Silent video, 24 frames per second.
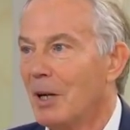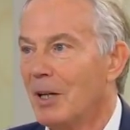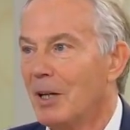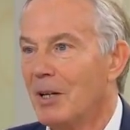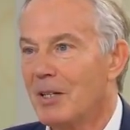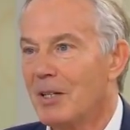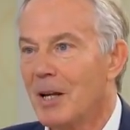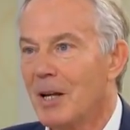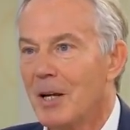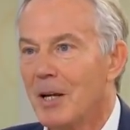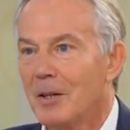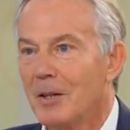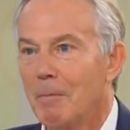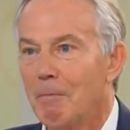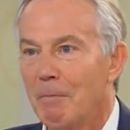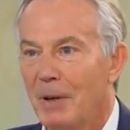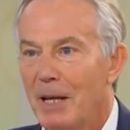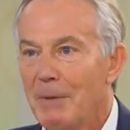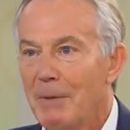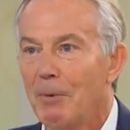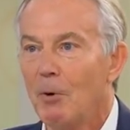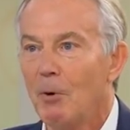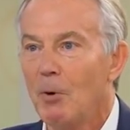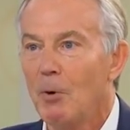because the
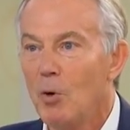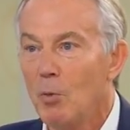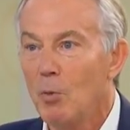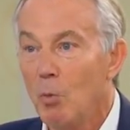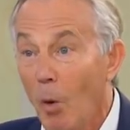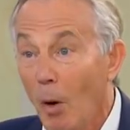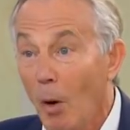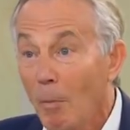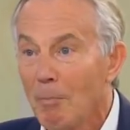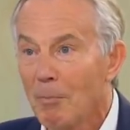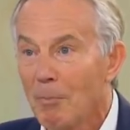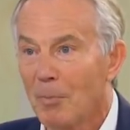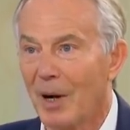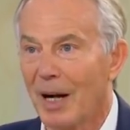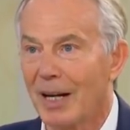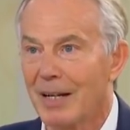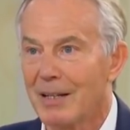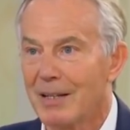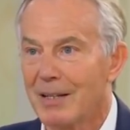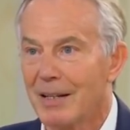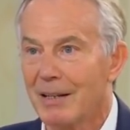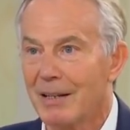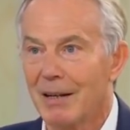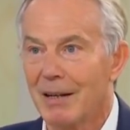people who want
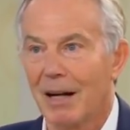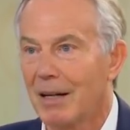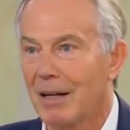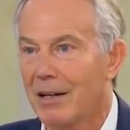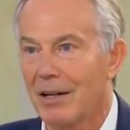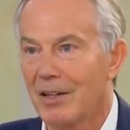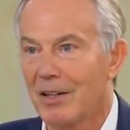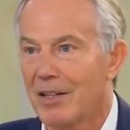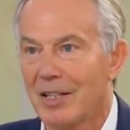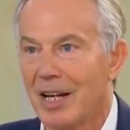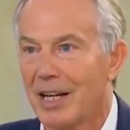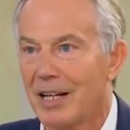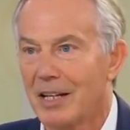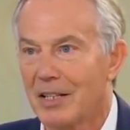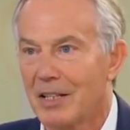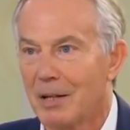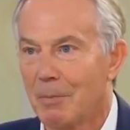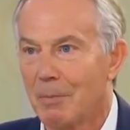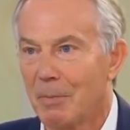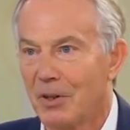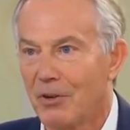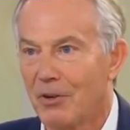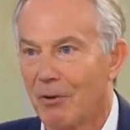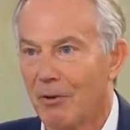Brexit are going to say
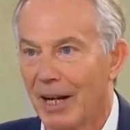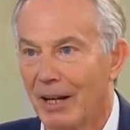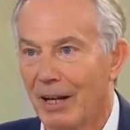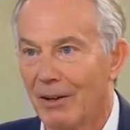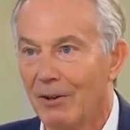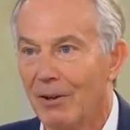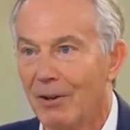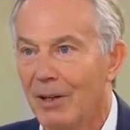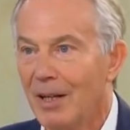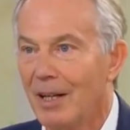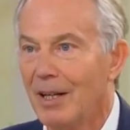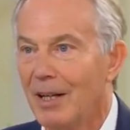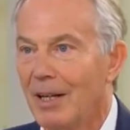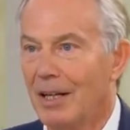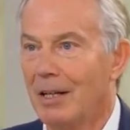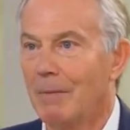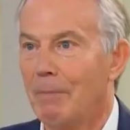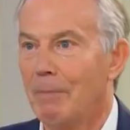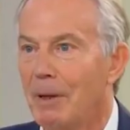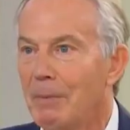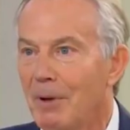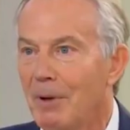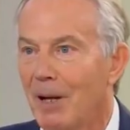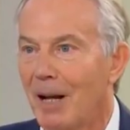it's a betrayal, and
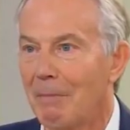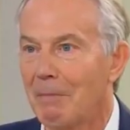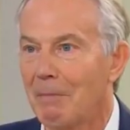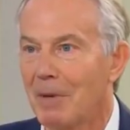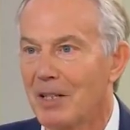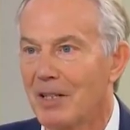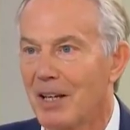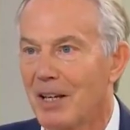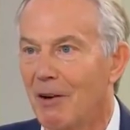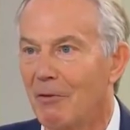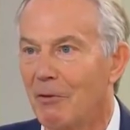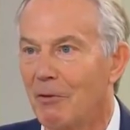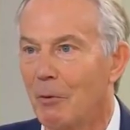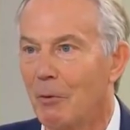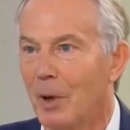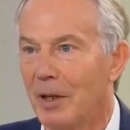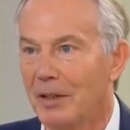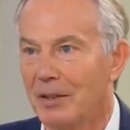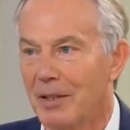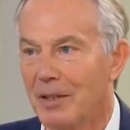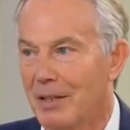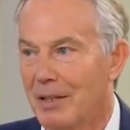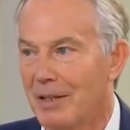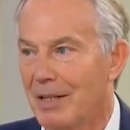the people like myself who
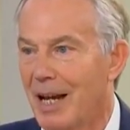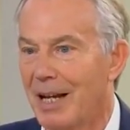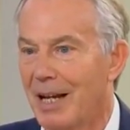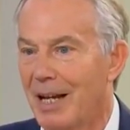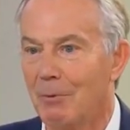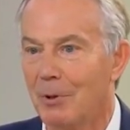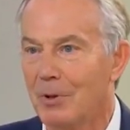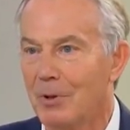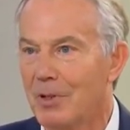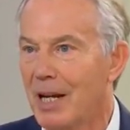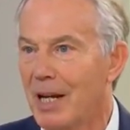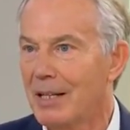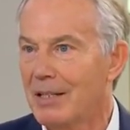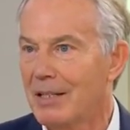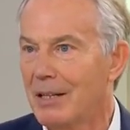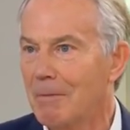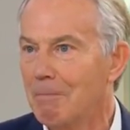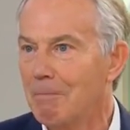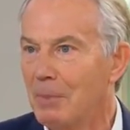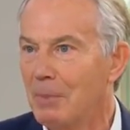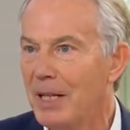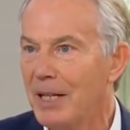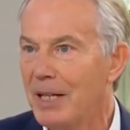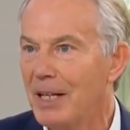want to stay will say it's
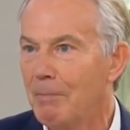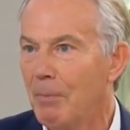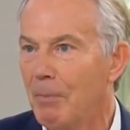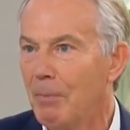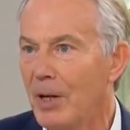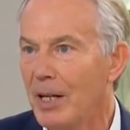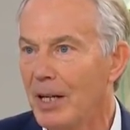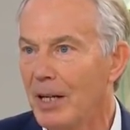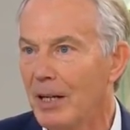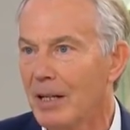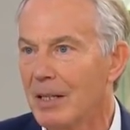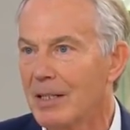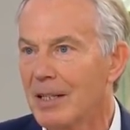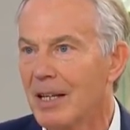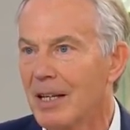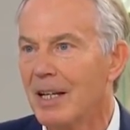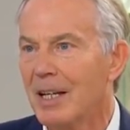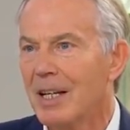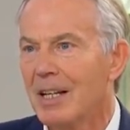completely pointless.